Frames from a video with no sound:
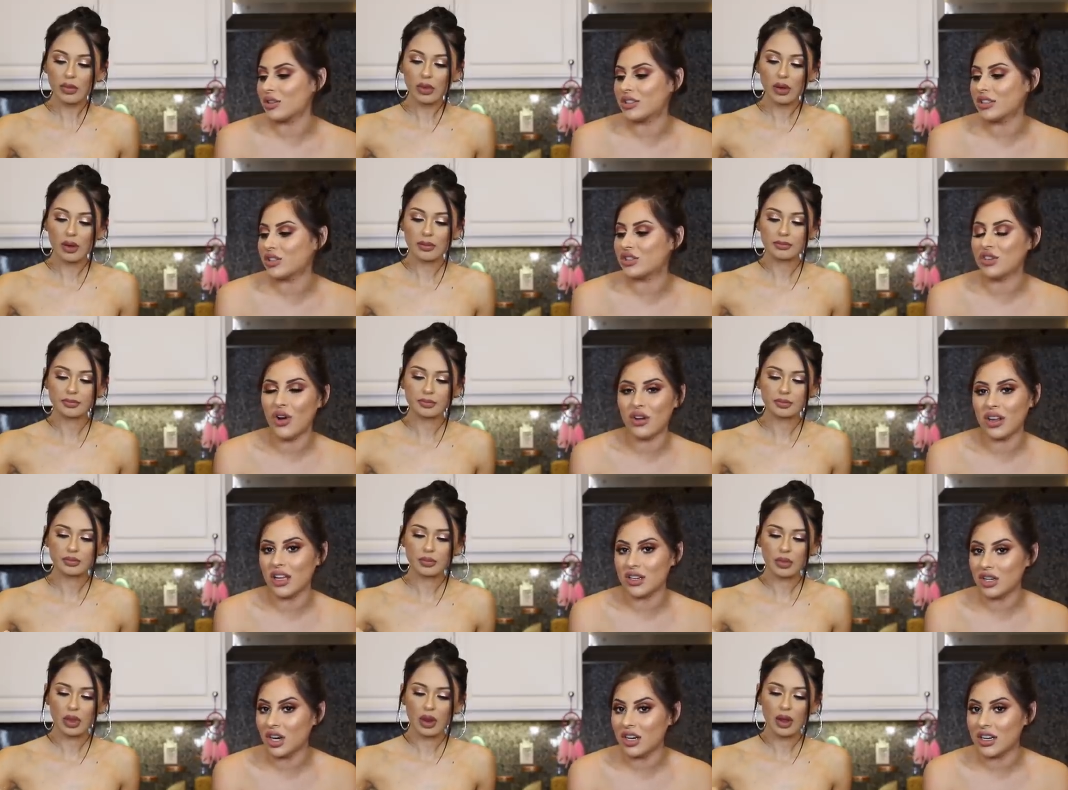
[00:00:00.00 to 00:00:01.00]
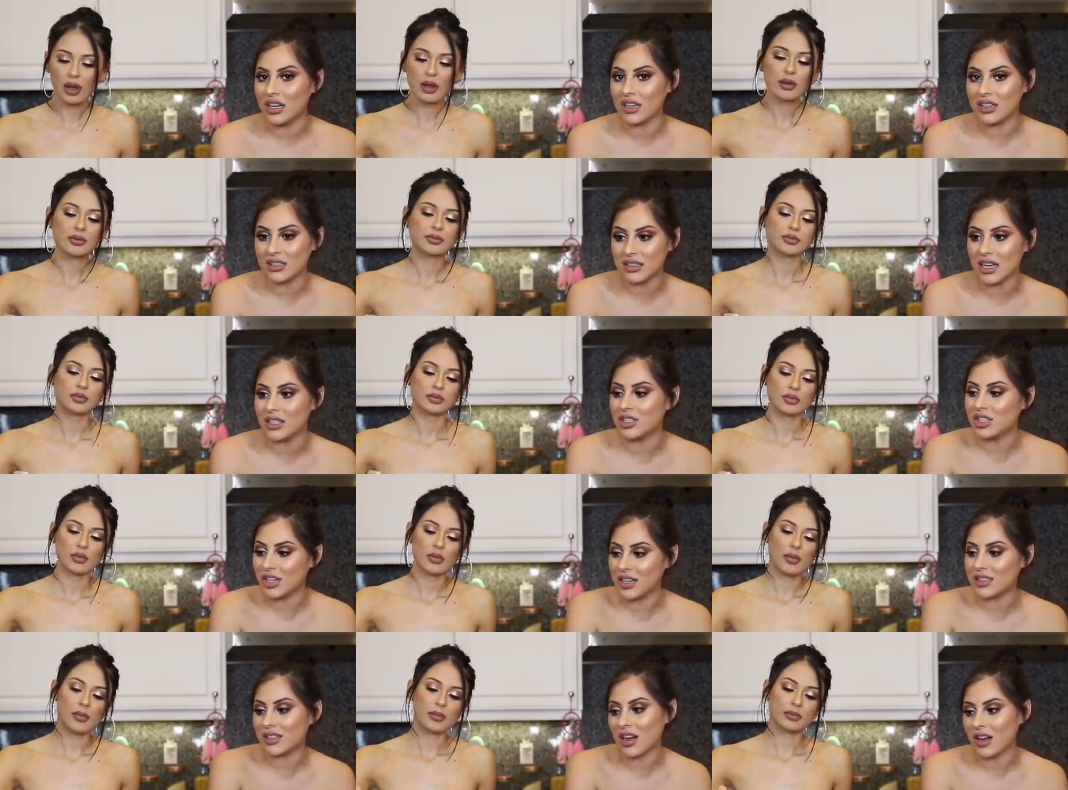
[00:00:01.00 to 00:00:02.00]
Speaker 1: just don't get dirty because I
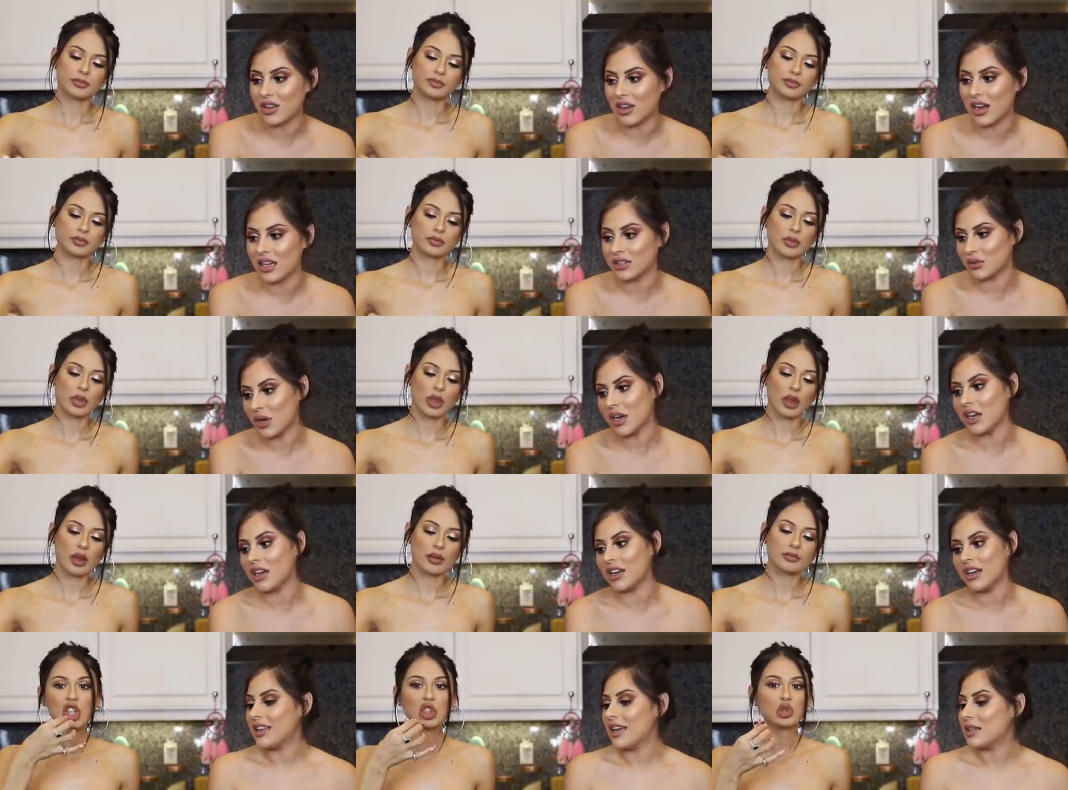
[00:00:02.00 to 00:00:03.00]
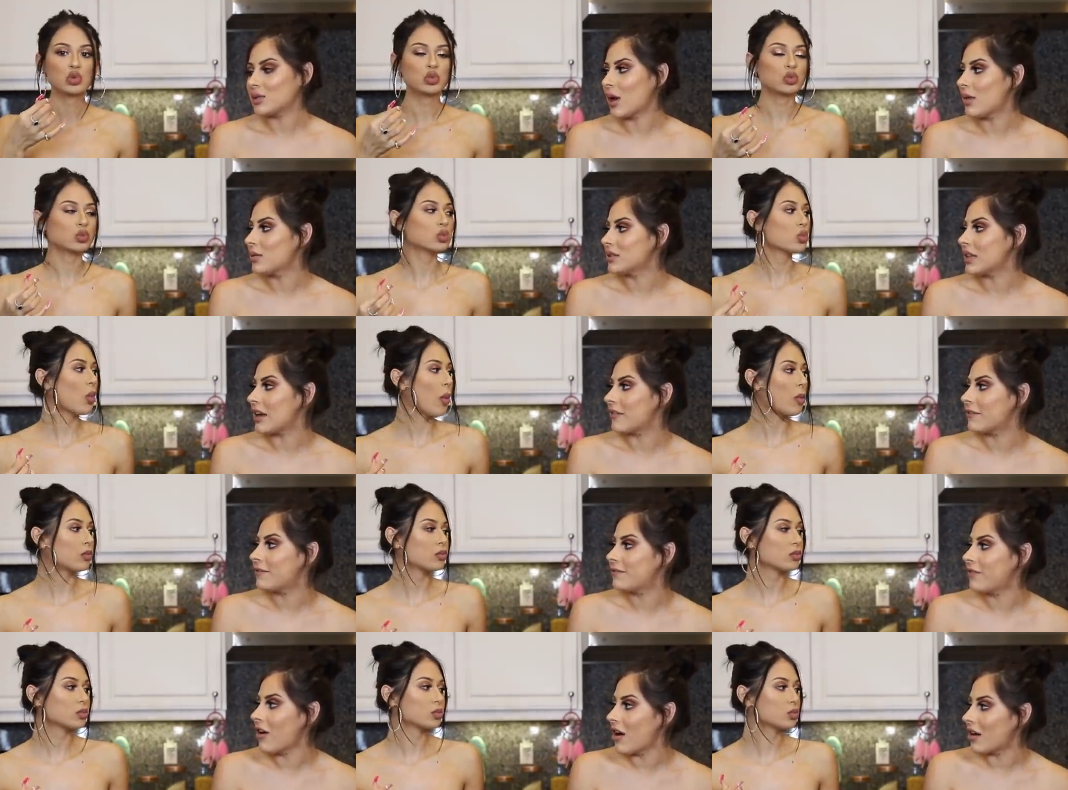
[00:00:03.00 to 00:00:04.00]
just got you guys ready. That's why I was
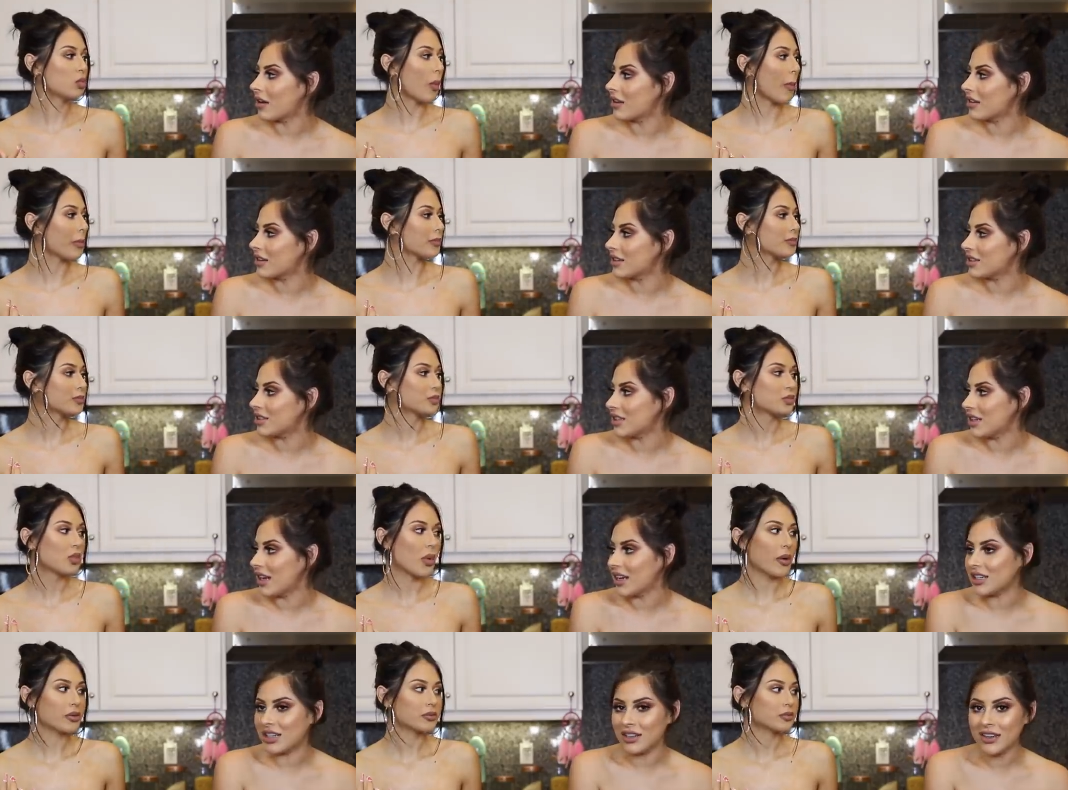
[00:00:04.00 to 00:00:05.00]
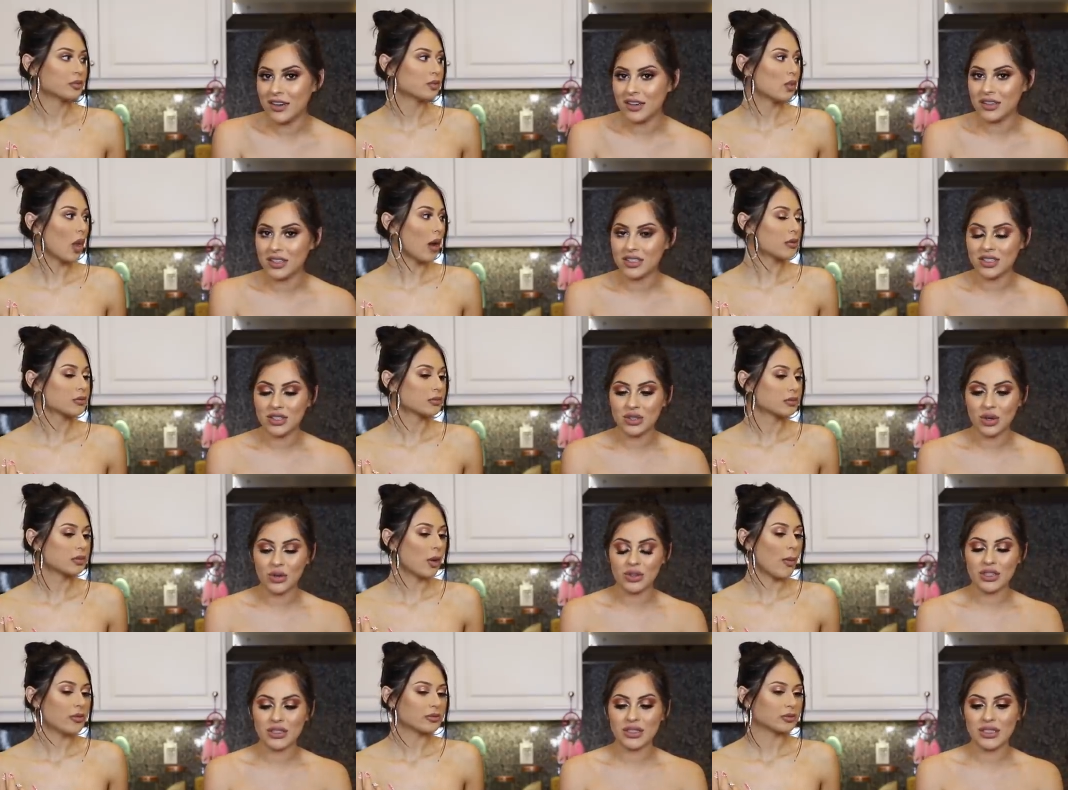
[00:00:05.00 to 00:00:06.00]
like, fuck. Because she had literally just
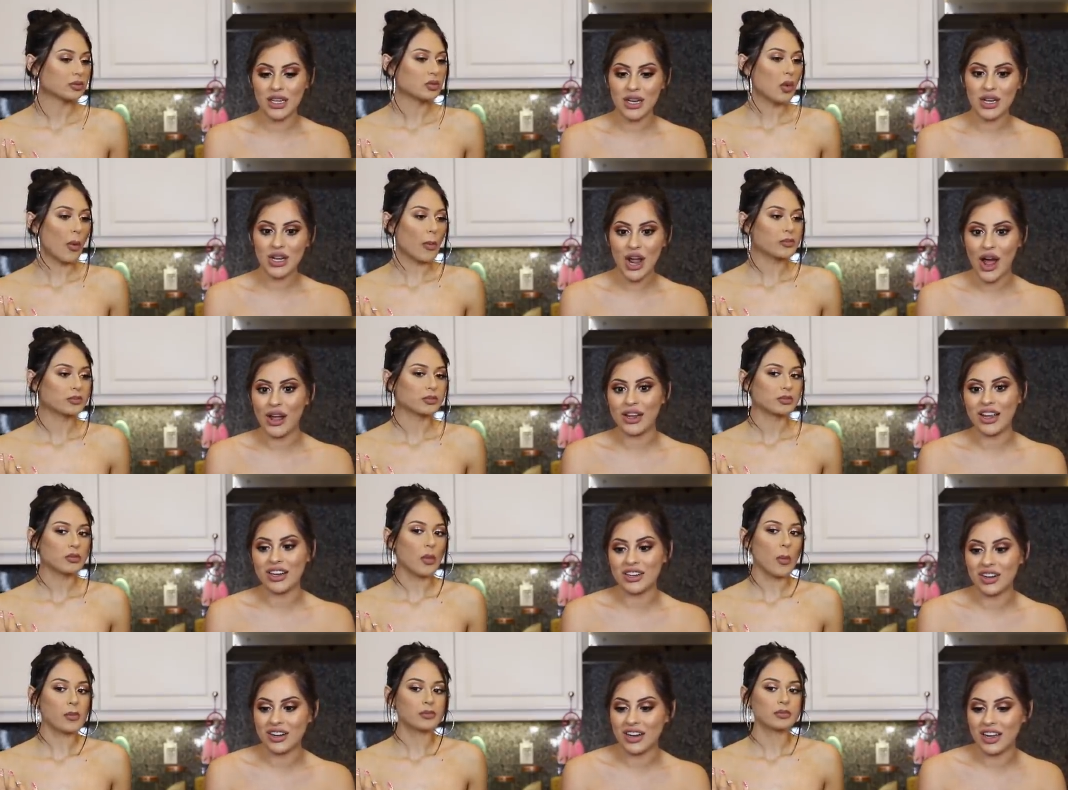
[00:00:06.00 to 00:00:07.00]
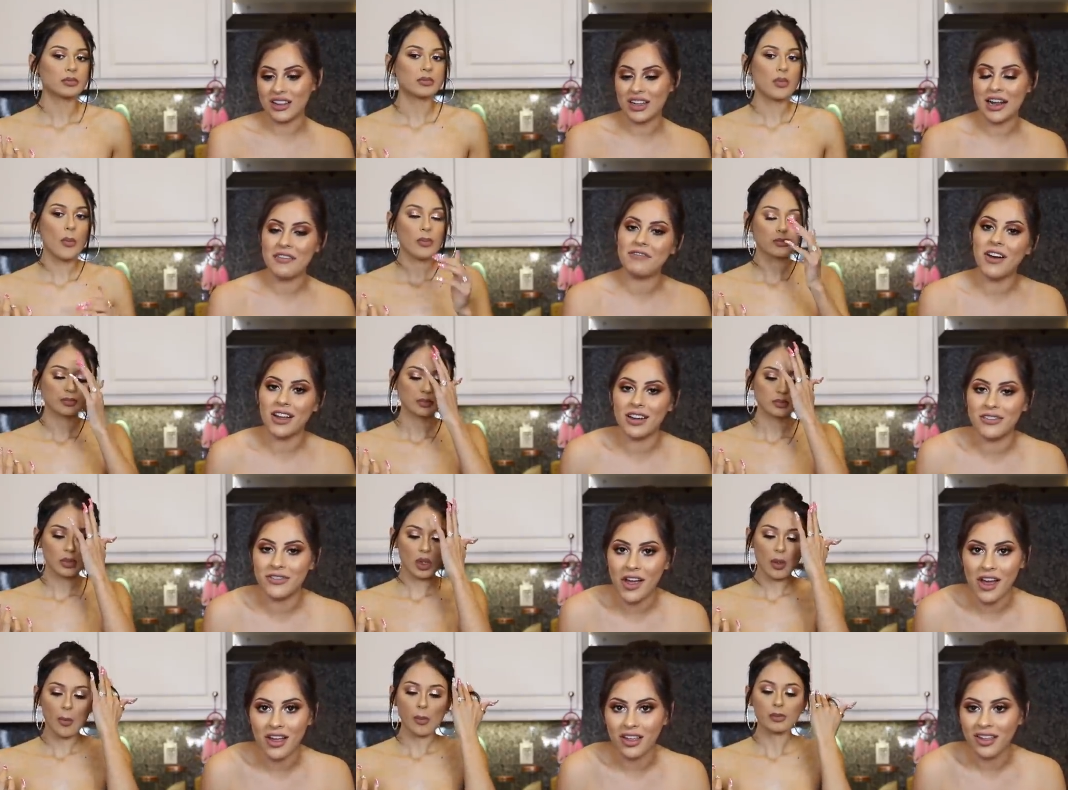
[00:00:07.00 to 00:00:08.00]
told us to not get dirty and then I fucking
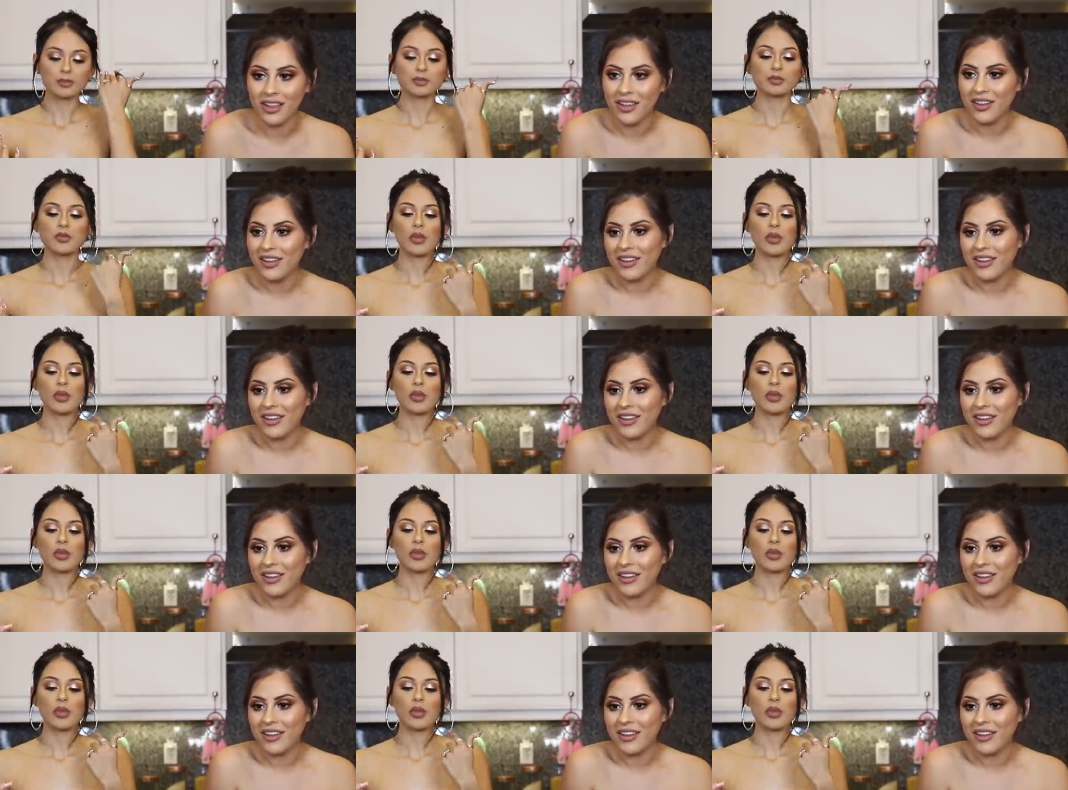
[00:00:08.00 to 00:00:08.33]
fell.